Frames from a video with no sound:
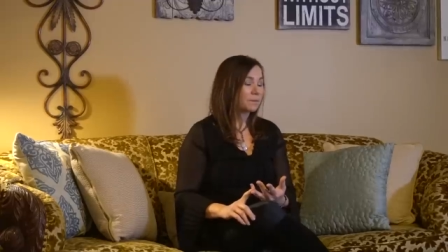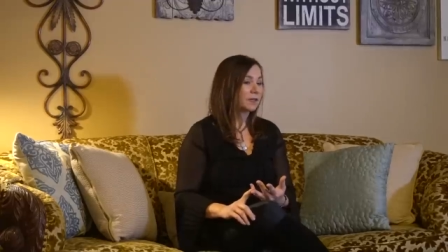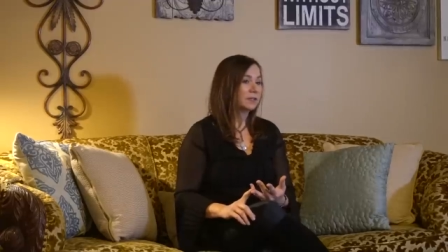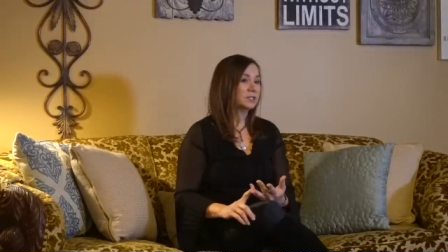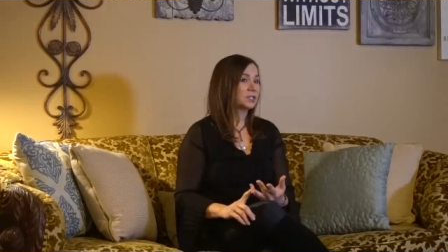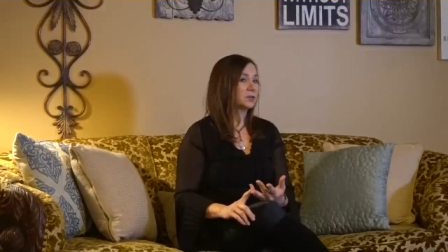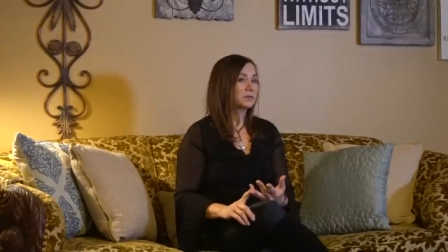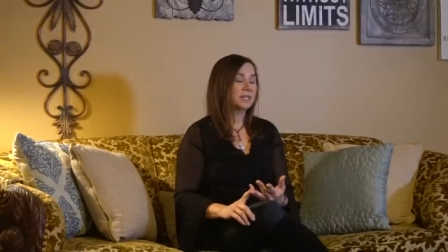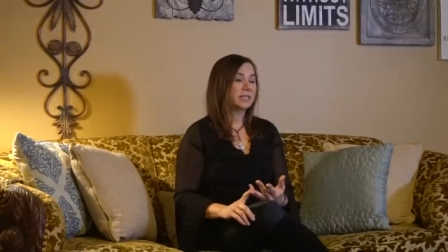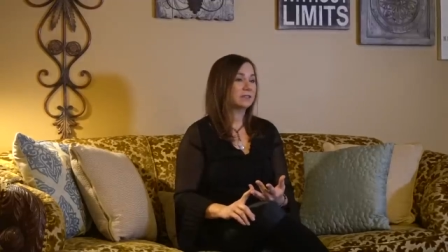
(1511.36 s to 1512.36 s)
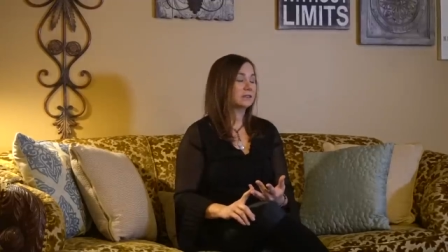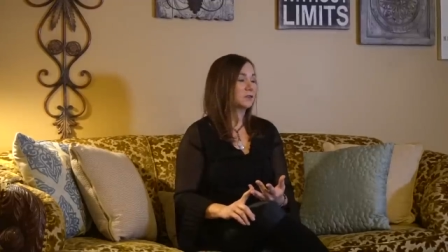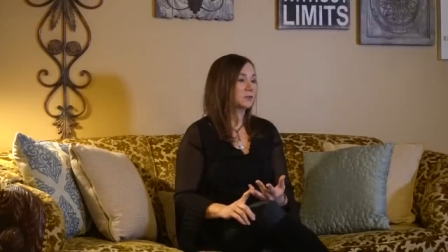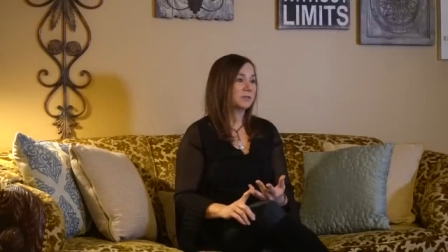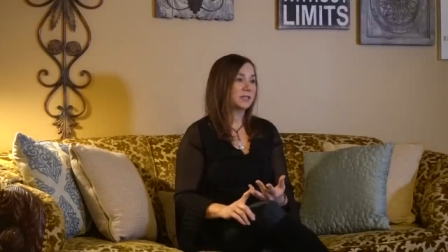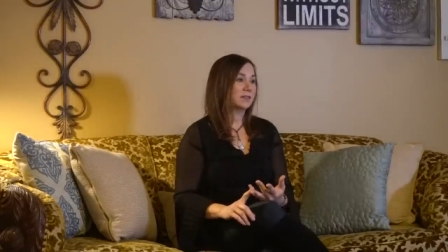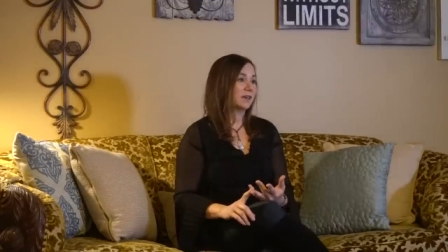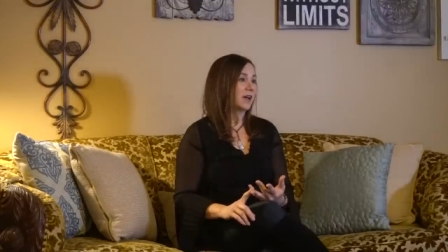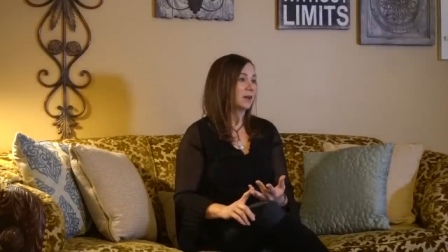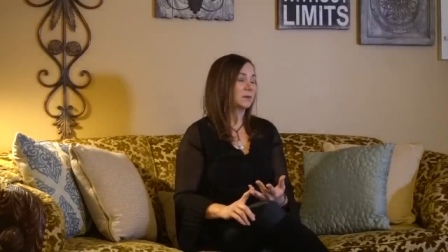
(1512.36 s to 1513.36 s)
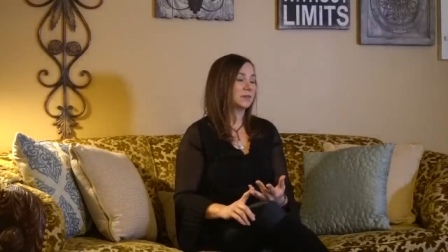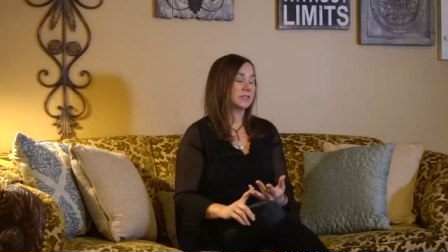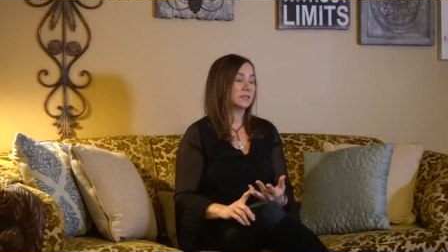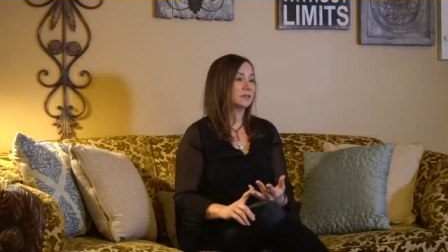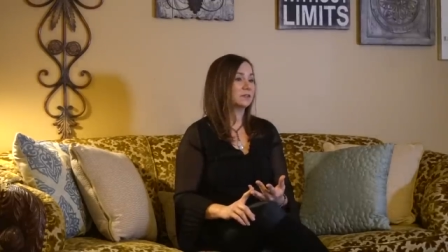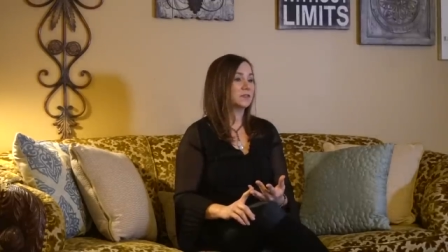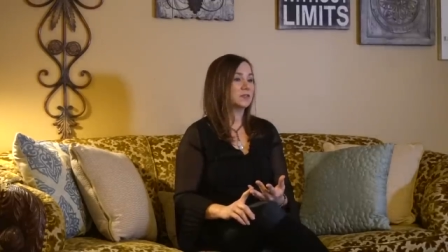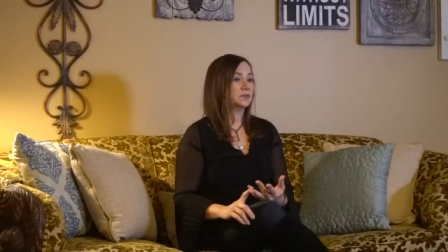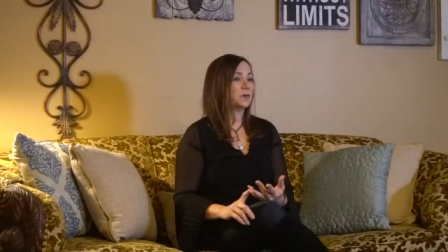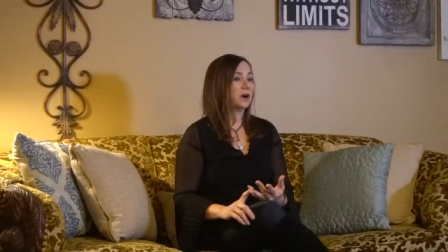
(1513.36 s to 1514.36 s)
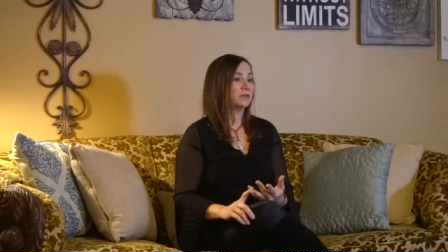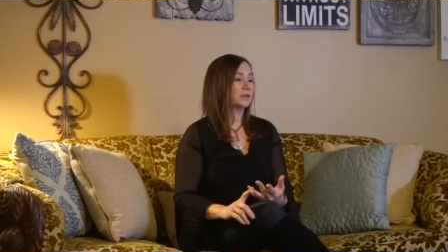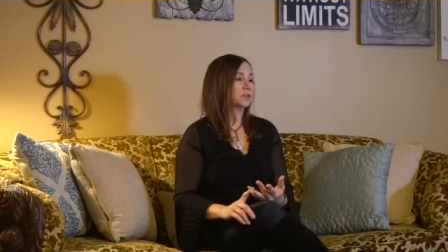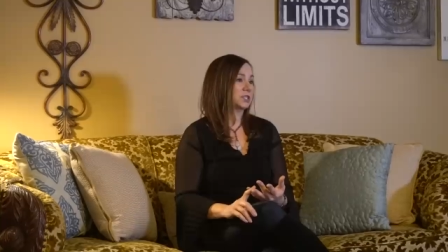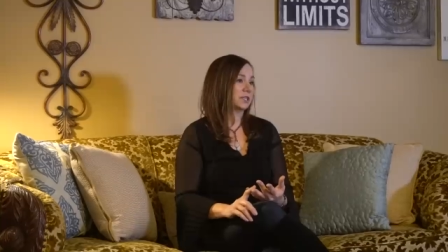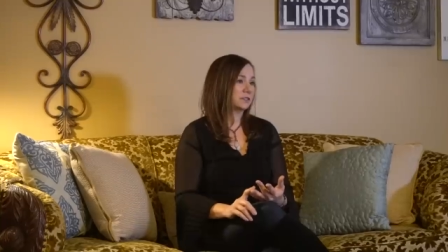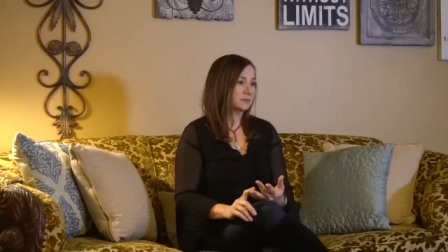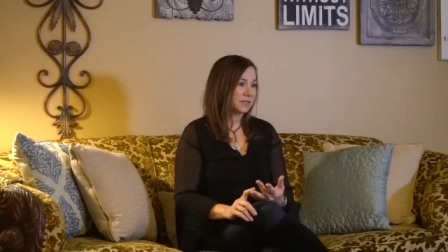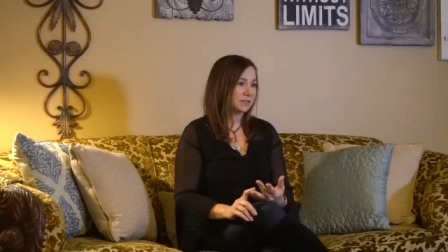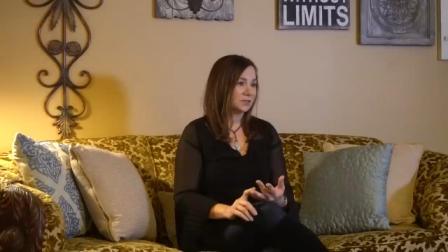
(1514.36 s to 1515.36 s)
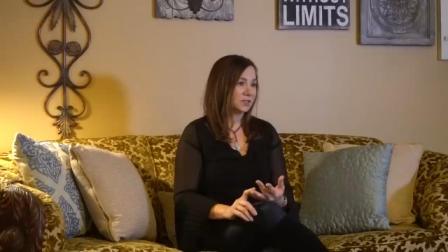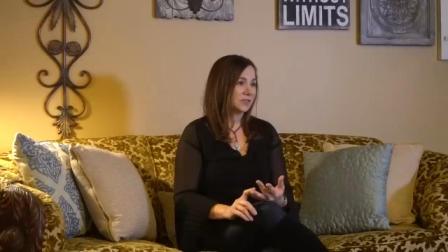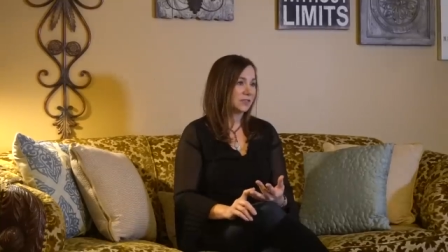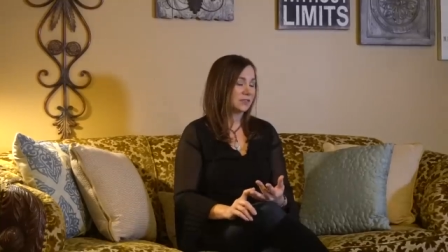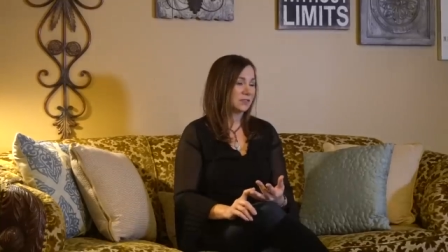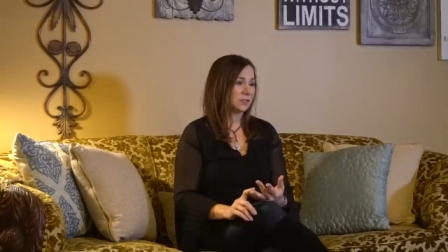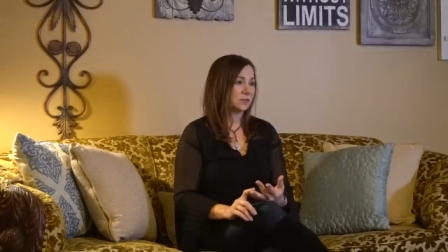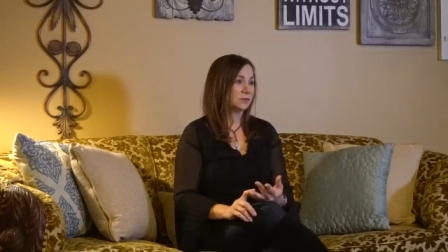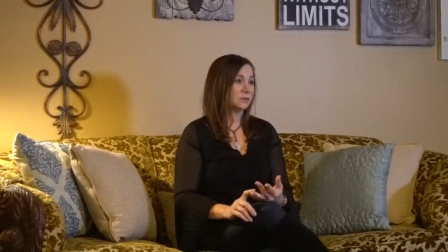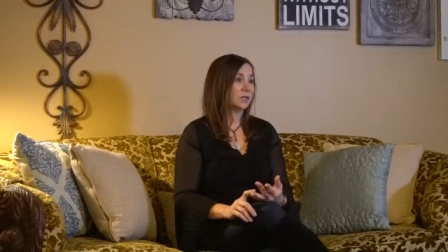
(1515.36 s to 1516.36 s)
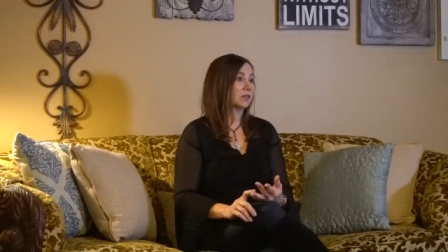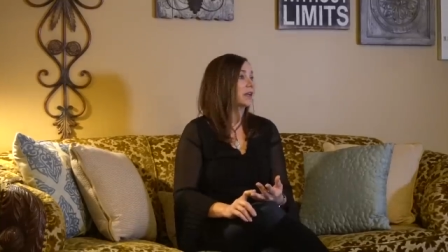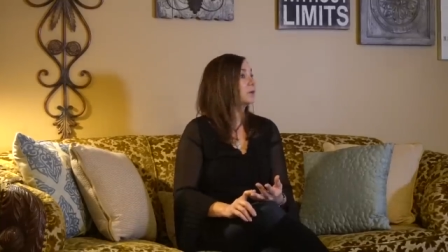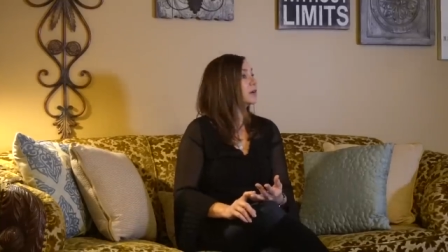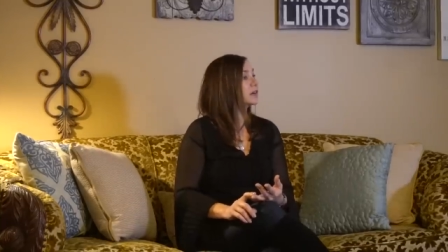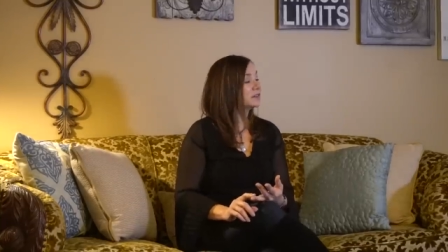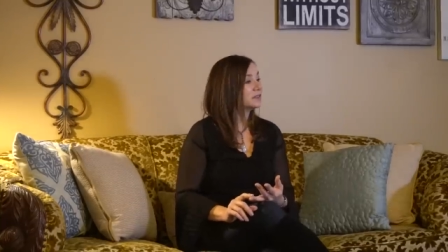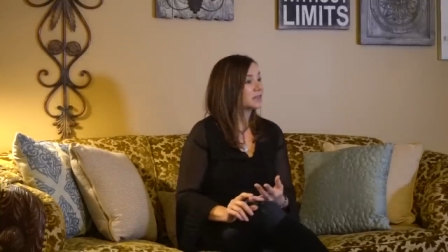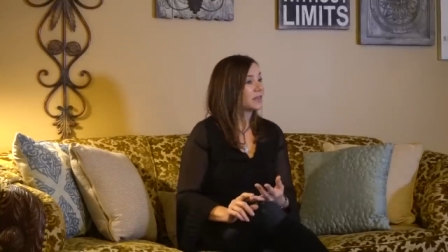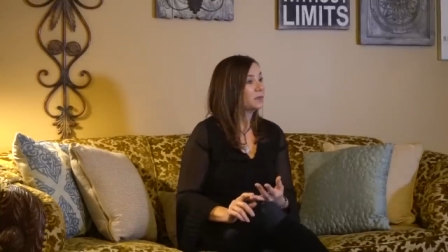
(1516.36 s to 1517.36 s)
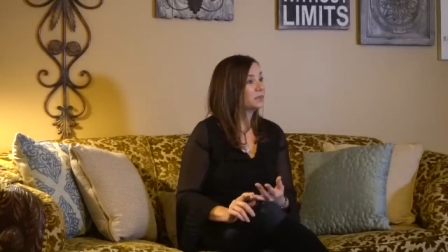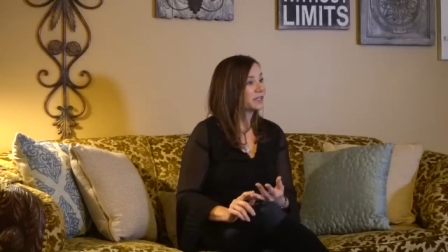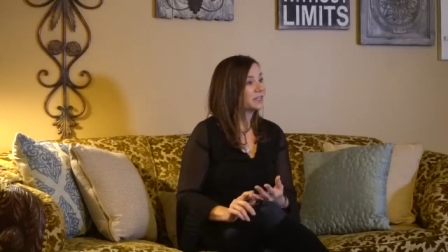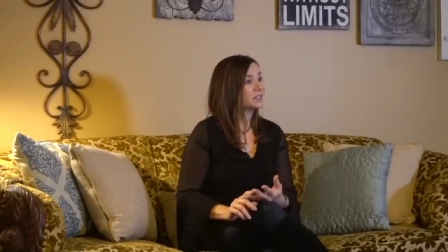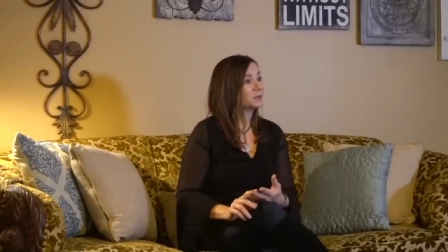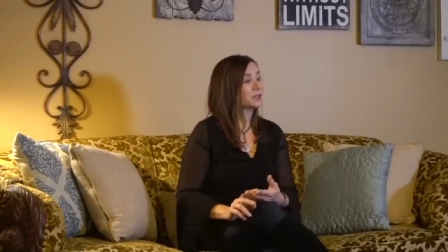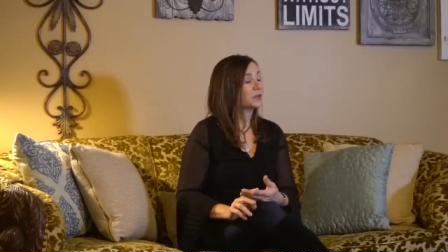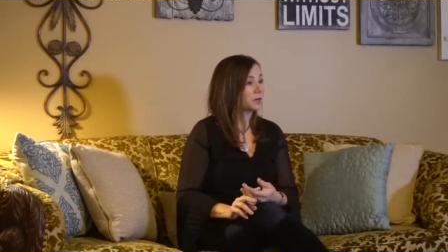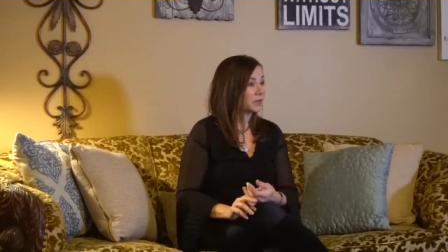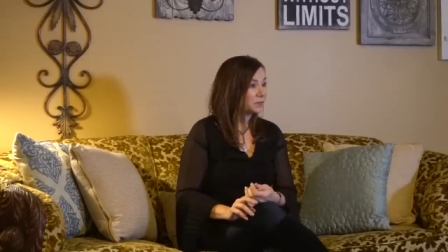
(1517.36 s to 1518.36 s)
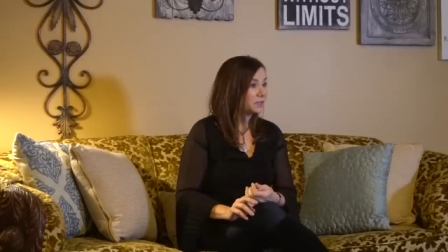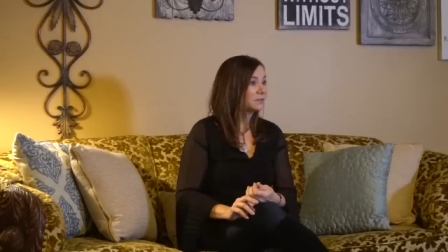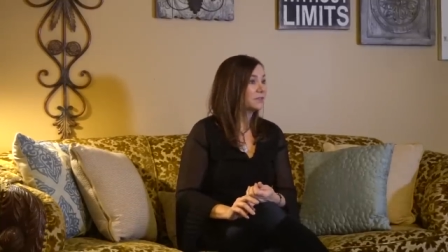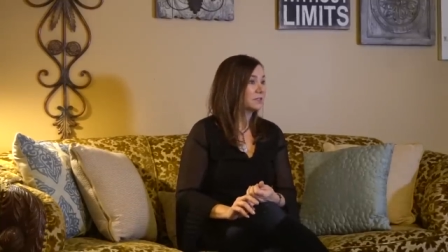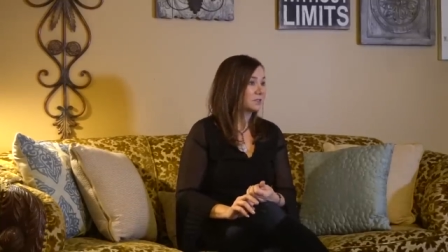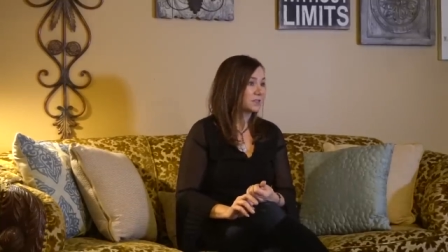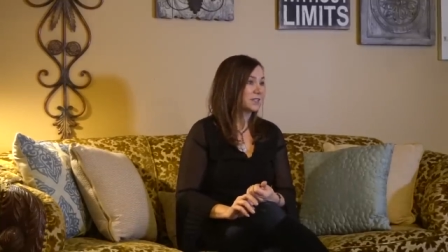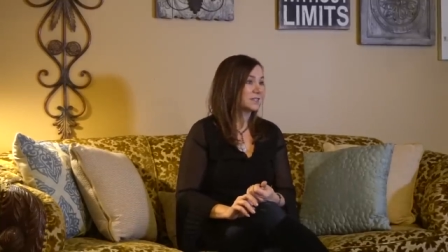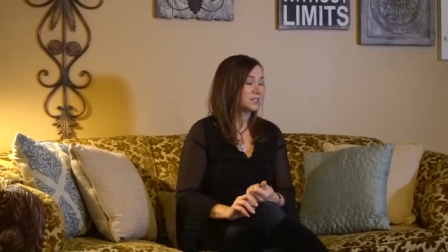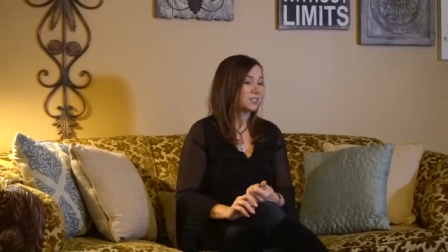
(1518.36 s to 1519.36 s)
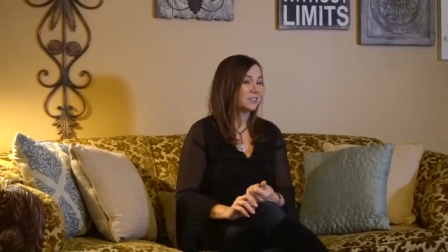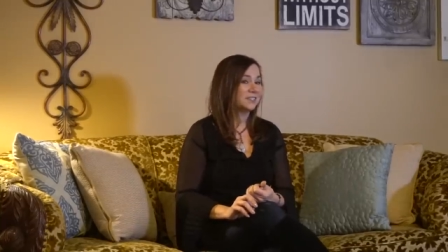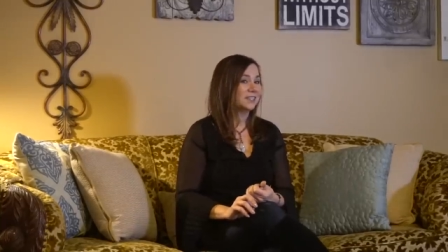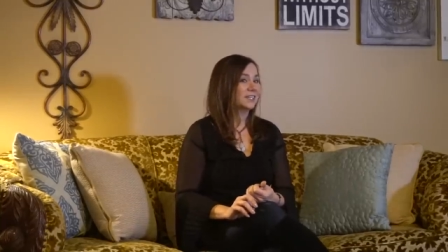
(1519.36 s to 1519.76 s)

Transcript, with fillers: he showed me and told me that I was here to offer channeled messages to lightworkers on the planet who are going through a difficult transition.